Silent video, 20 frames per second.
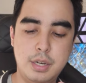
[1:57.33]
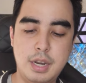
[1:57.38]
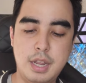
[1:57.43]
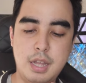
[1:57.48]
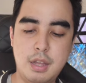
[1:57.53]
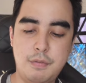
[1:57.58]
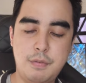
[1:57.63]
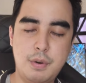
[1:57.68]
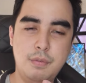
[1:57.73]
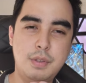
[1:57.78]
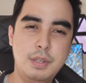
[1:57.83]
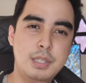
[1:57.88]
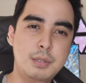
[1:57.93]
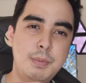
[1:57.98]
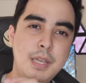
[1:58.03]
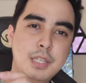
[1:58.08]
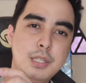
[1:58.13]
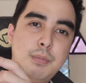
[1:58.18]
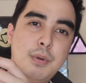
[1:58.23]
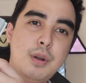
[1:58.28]
Now for the
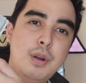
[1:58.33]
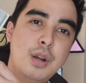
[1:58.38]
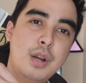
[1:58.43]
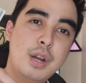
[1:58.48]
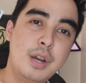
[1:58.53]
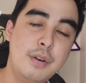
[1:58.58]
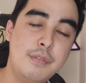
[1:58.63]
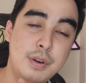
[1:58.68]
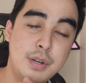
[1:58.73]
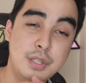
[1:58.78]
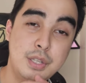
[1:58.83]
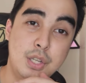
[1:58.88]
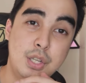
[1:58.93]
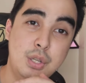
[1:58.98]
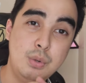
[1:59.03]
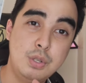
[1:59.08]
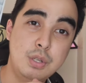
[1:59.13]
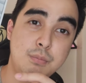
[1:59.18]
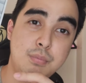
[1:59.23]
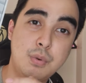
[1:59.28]
spacebar, there's a
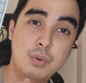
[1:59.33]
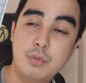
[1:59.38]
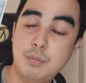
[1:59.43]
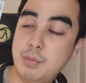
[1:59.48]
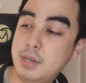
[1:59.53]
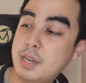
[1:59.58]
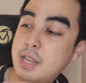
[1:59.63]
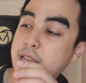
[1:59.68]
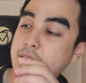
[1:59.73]
huge improvement.